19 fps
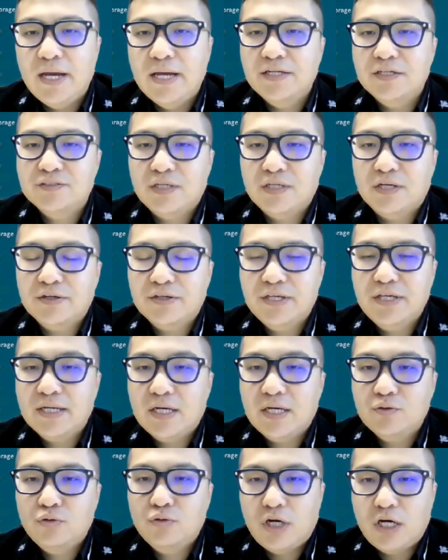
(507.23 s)
And
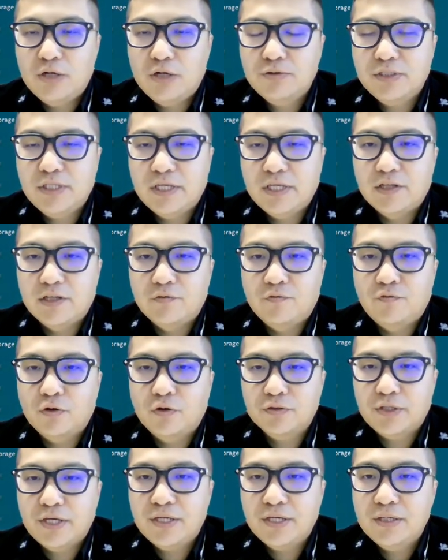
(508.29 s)
SunGiga
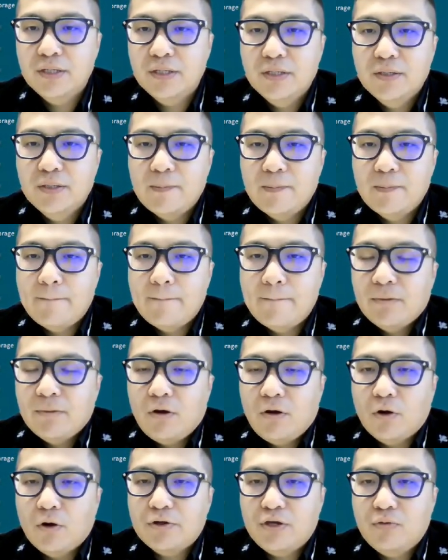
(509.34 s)
214
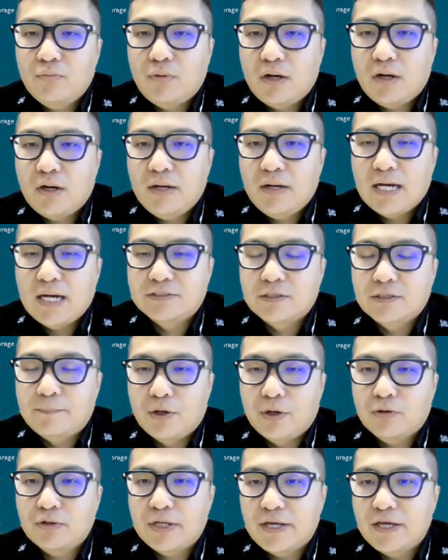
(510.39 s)
all-in-one has a
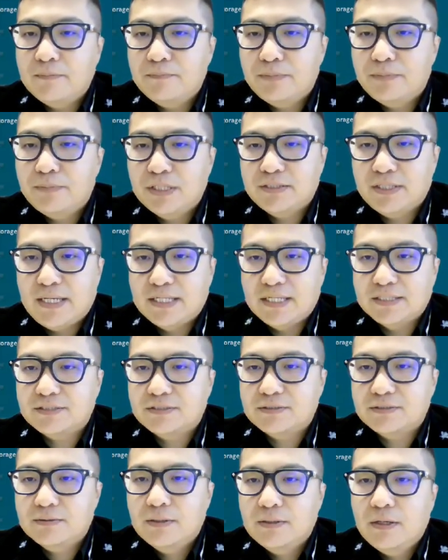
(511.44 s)
built-in
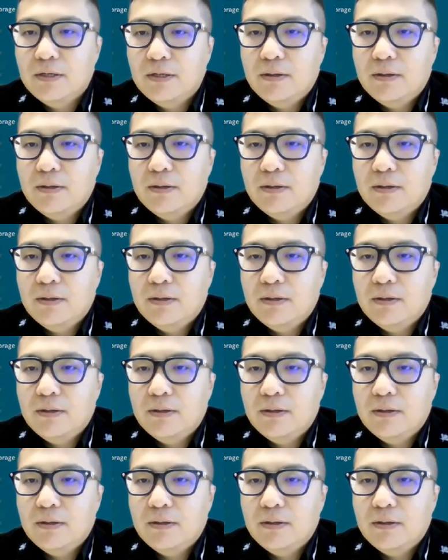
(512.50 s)
PCS.